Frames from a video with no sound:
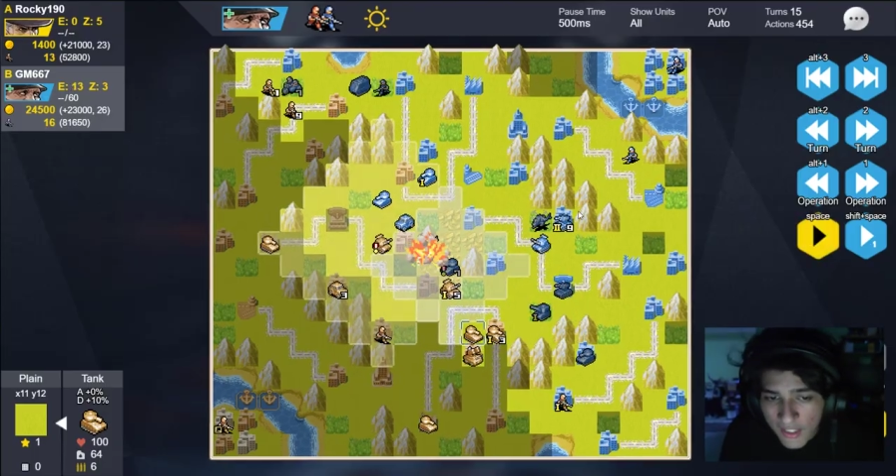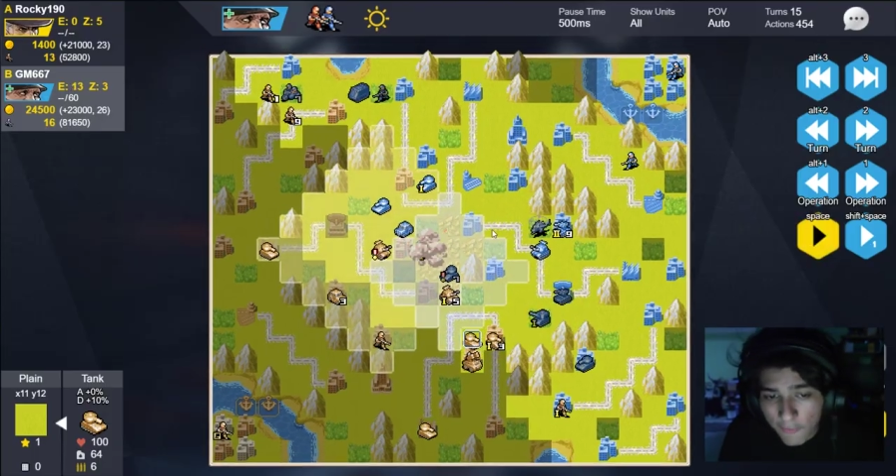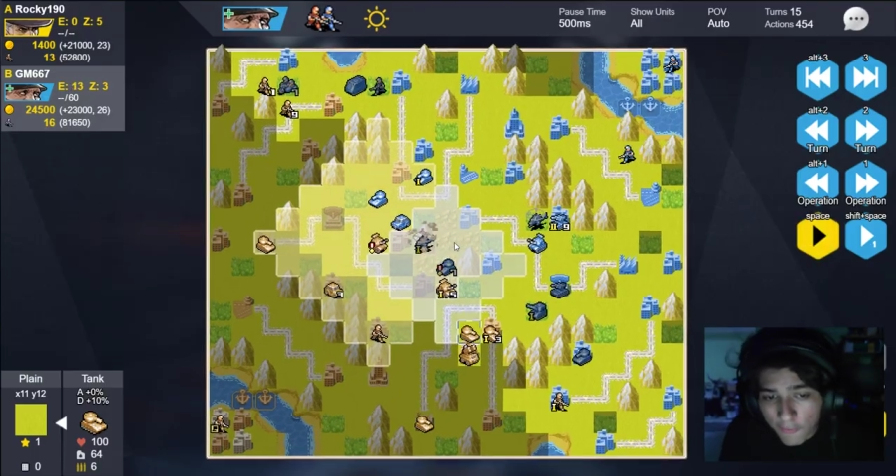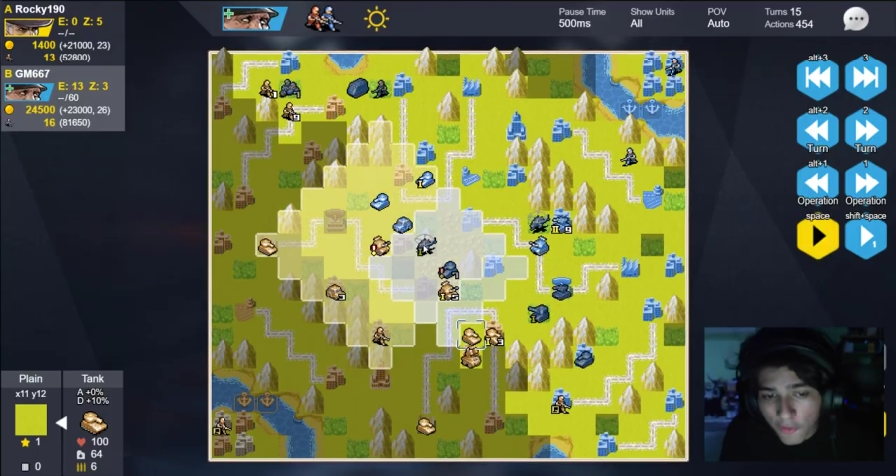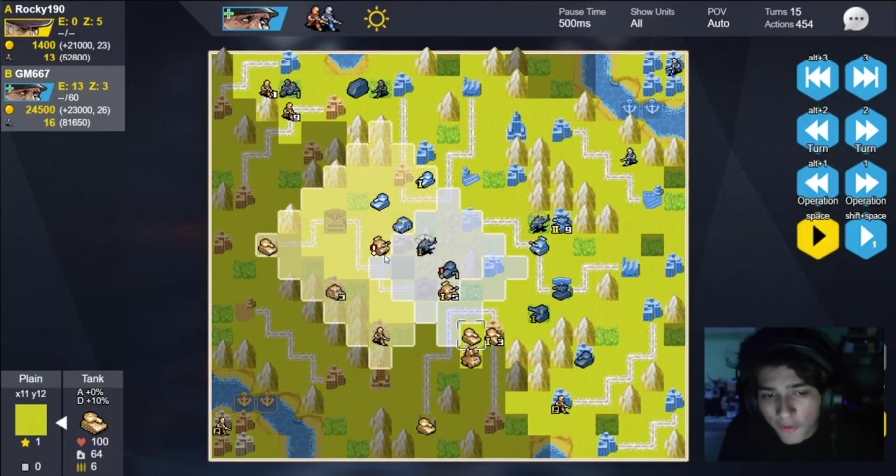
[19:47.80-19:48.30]

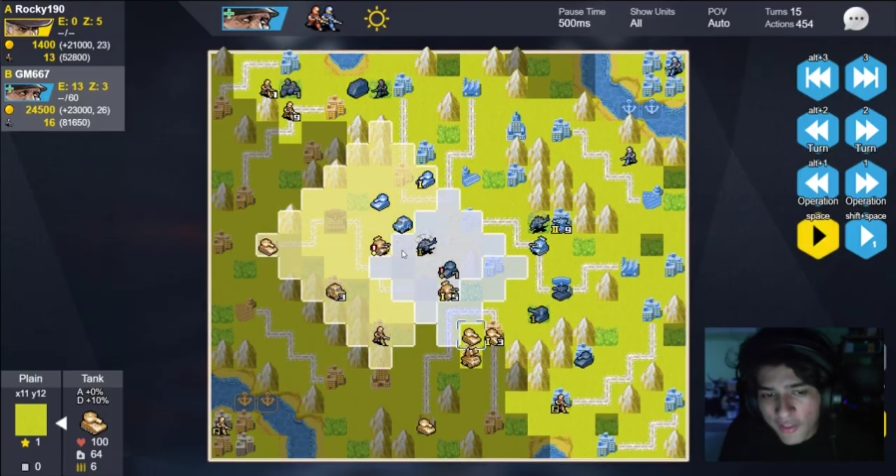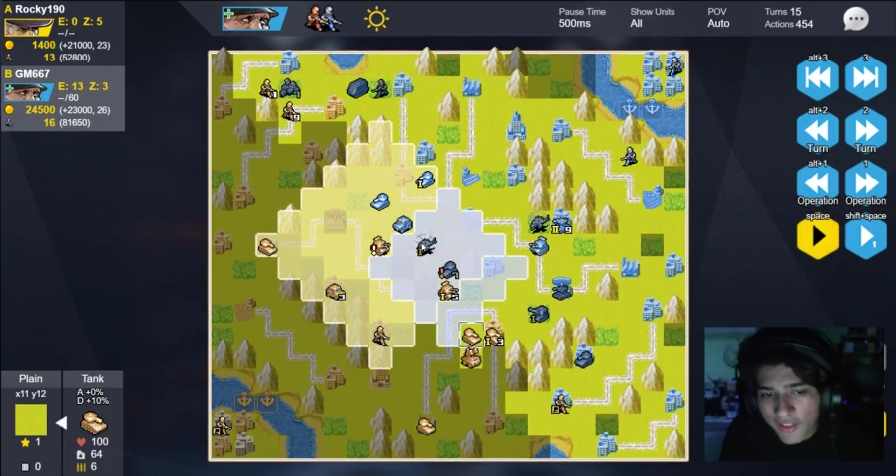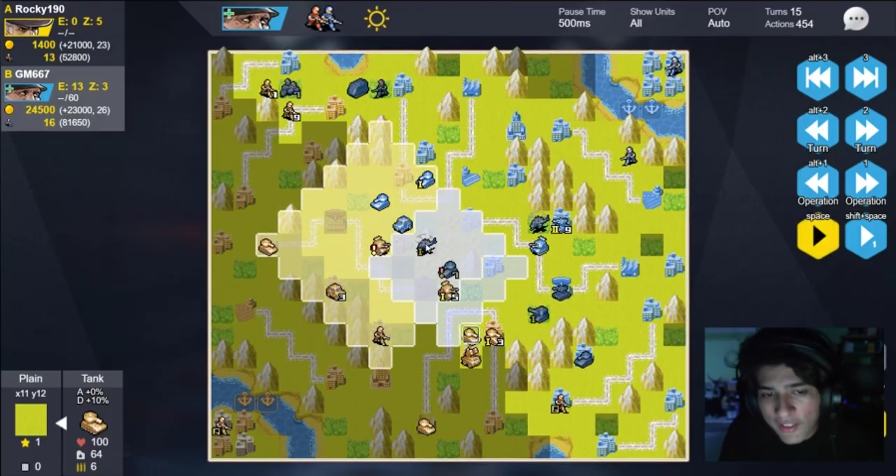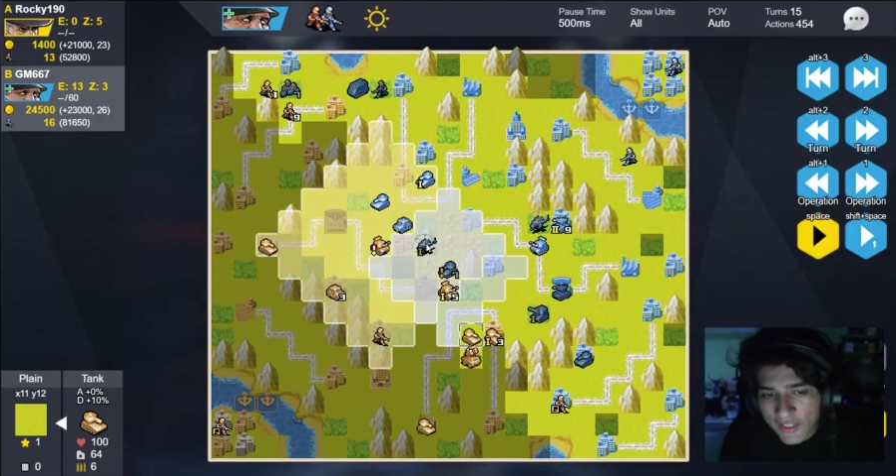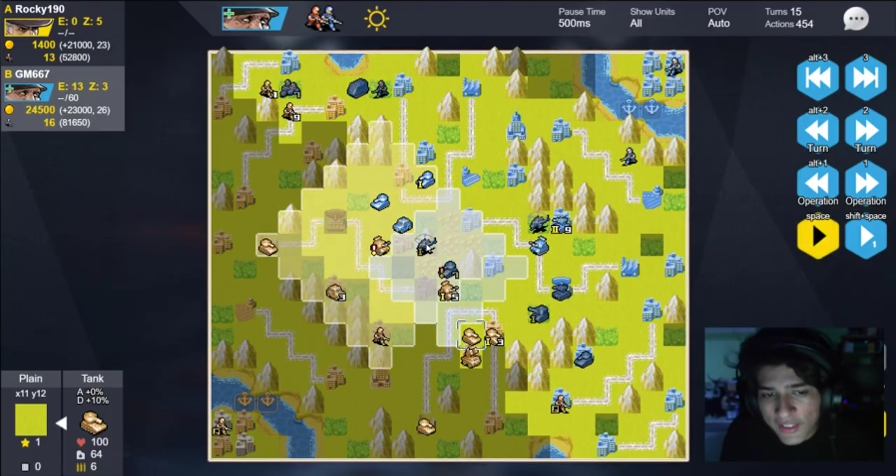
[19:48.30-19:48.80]
And of course,
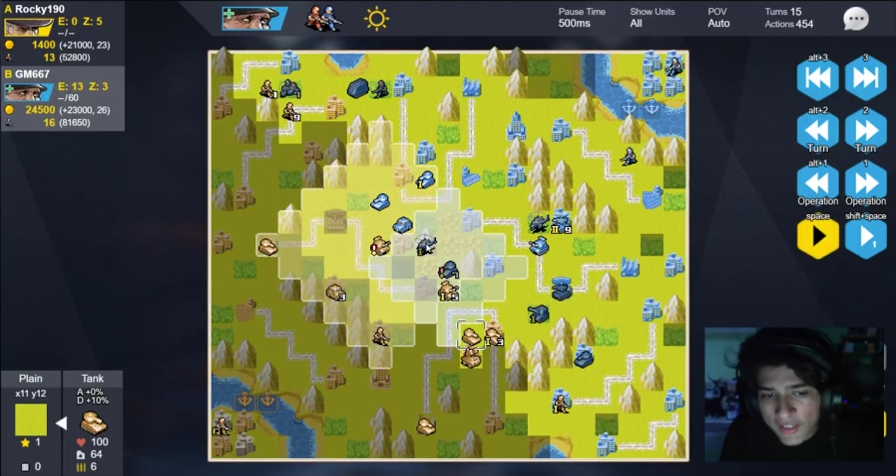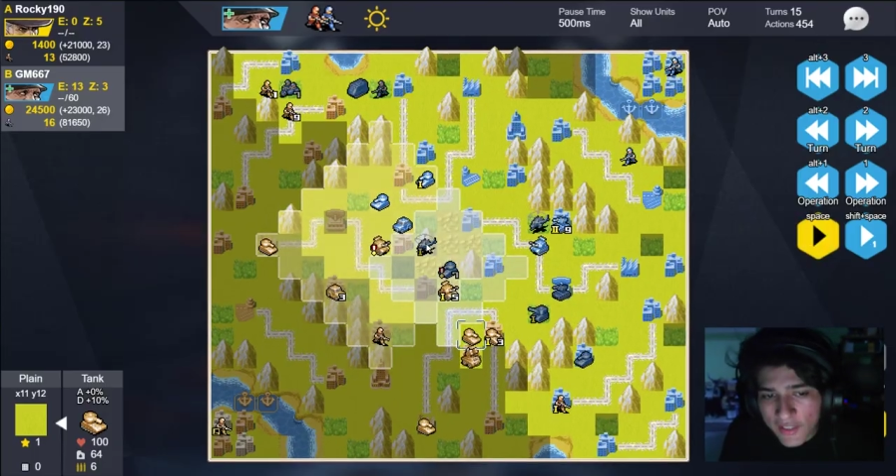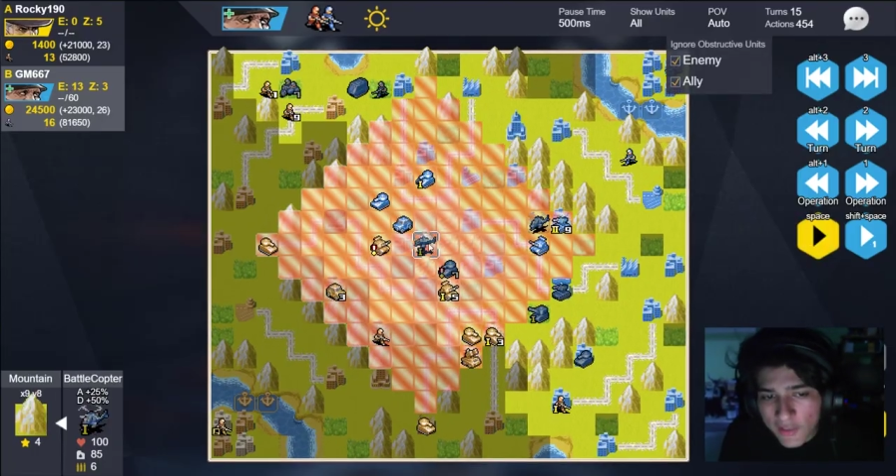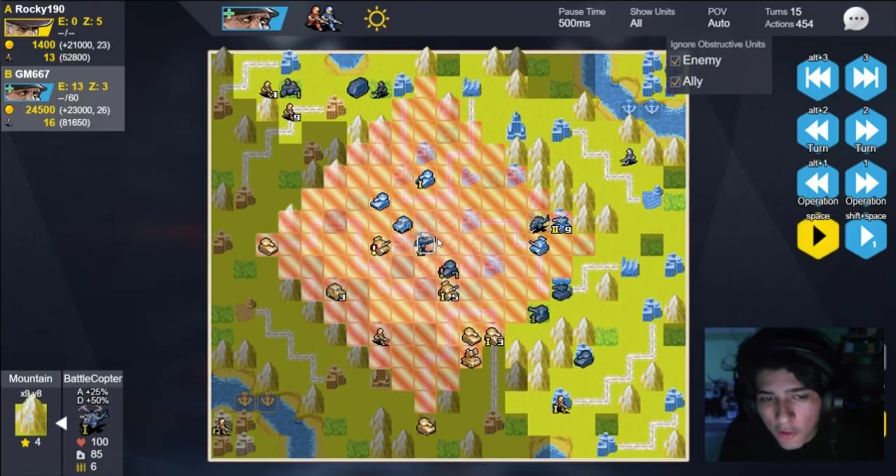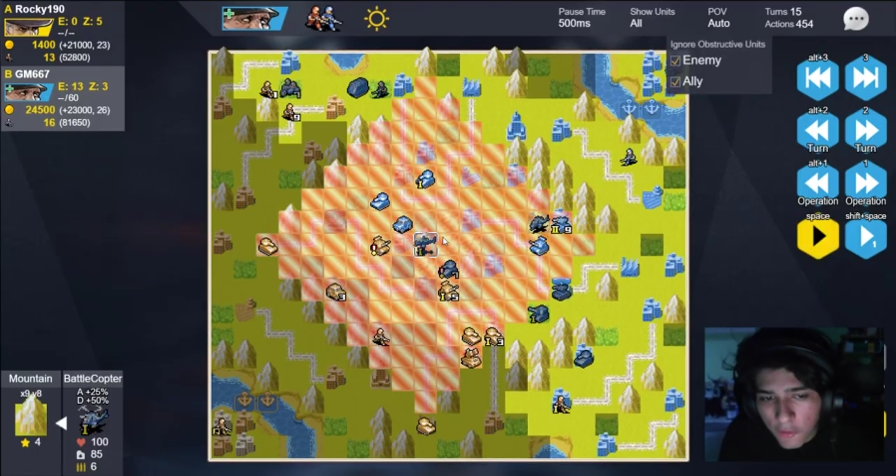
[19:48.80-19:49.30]
he
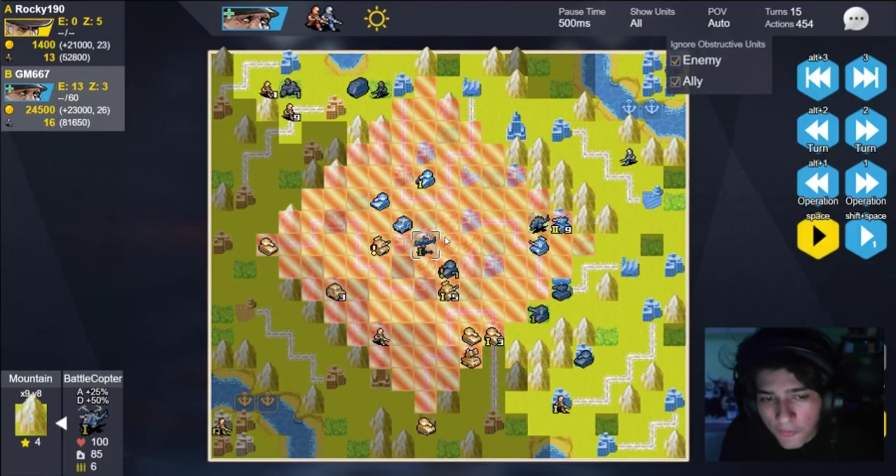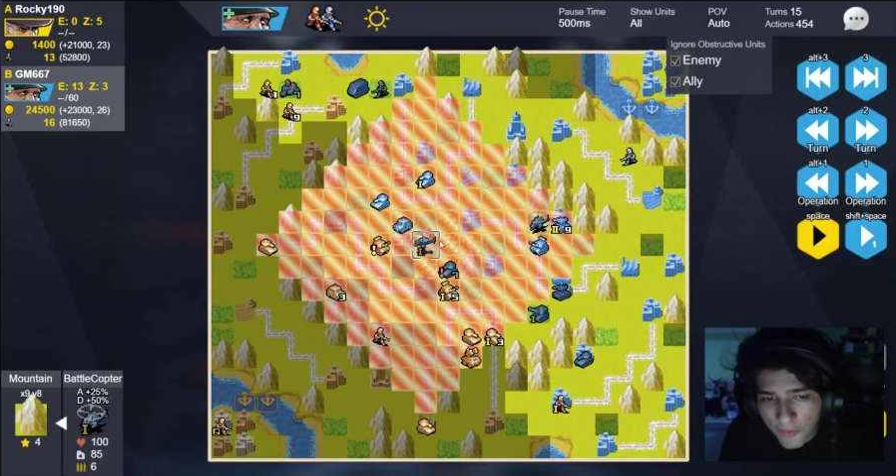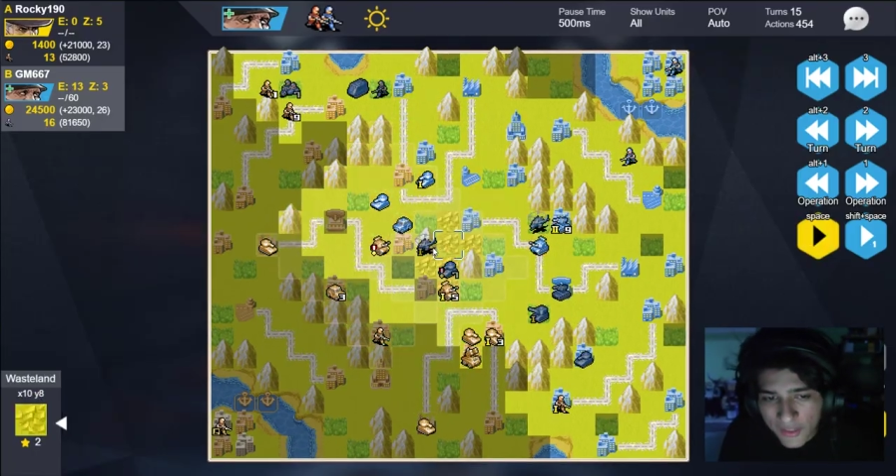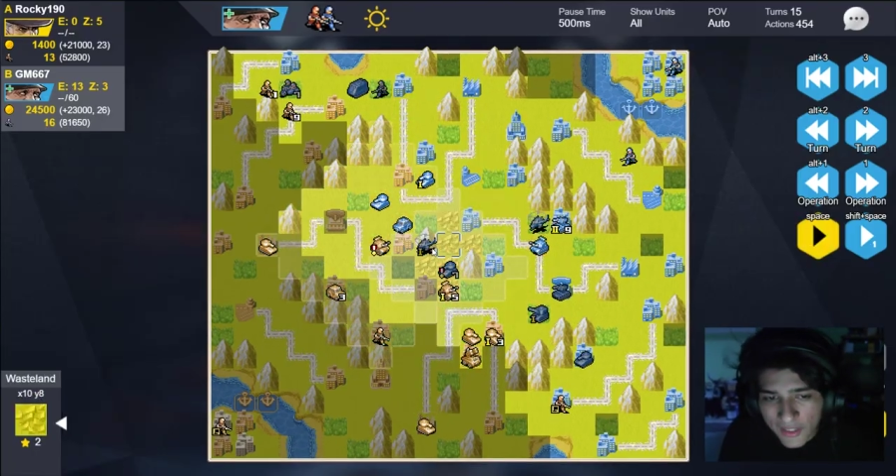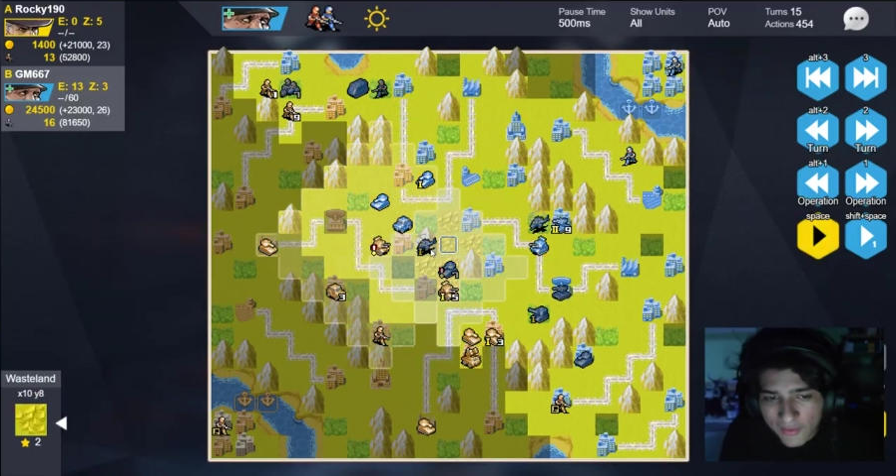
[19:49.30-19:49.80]
did go
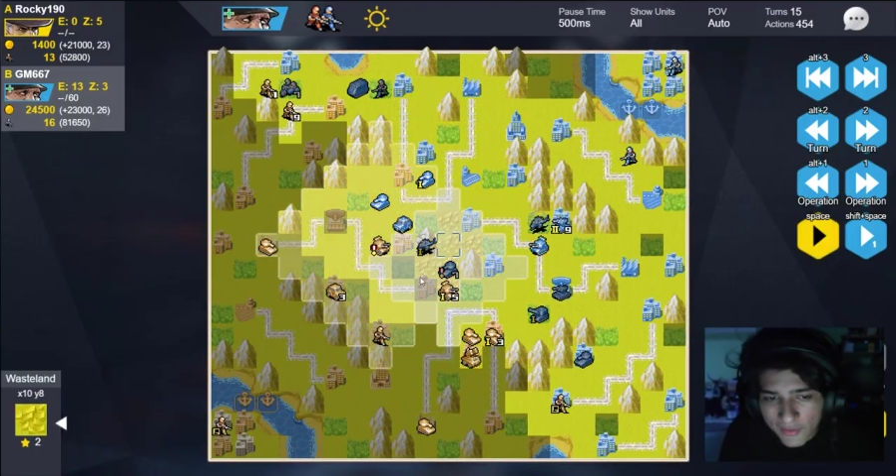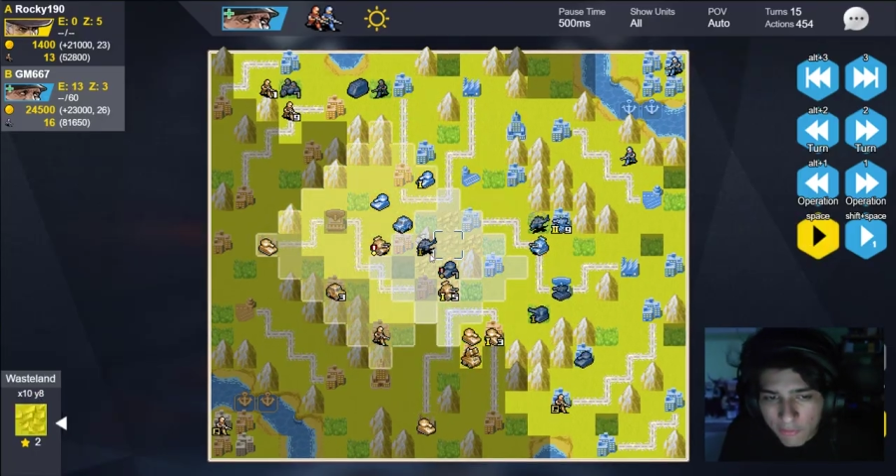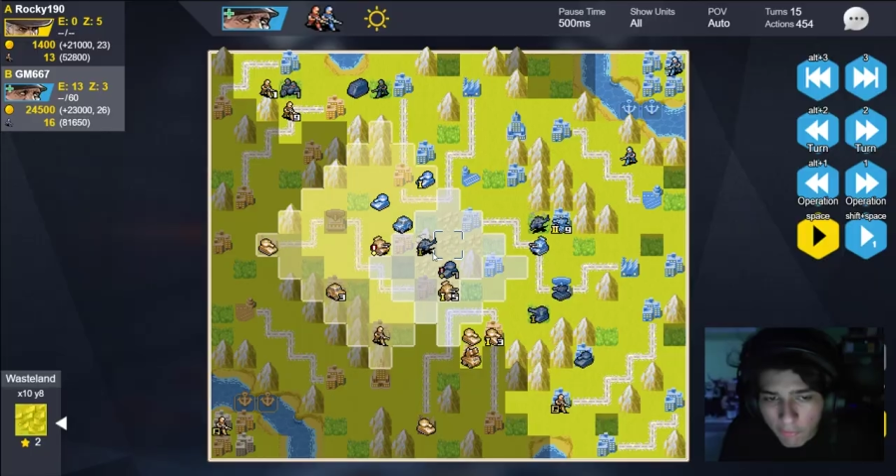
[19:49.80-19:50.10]
for that